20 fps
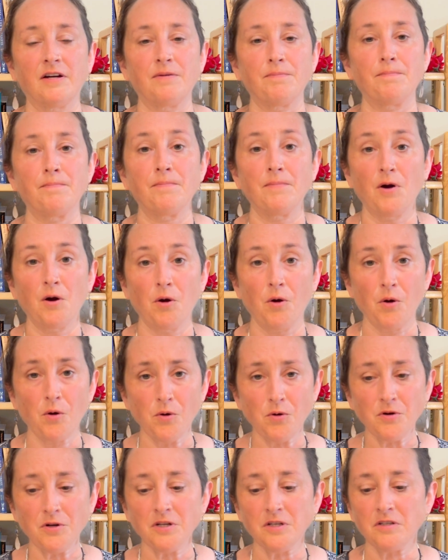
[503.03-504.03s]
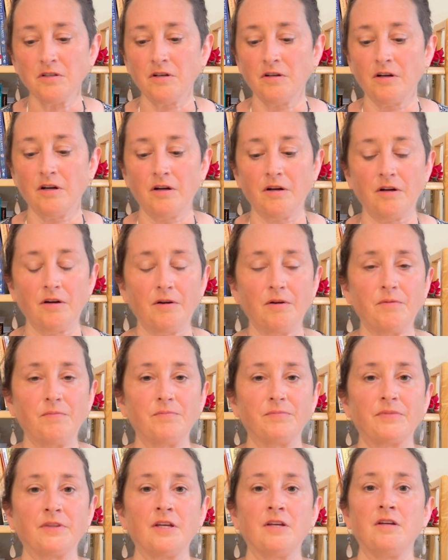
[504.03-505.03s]
mode
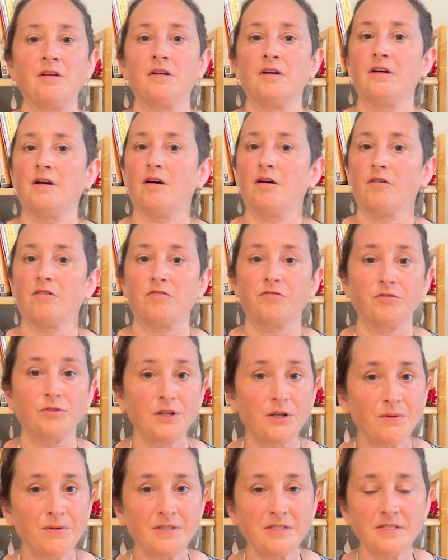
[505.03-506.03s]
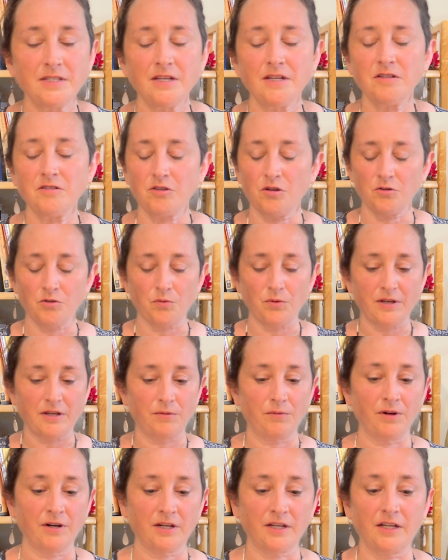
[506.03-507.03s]
or frequency. So we
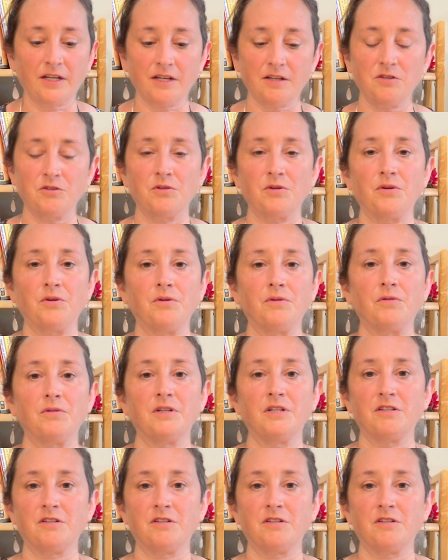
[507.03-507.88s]
want to get you,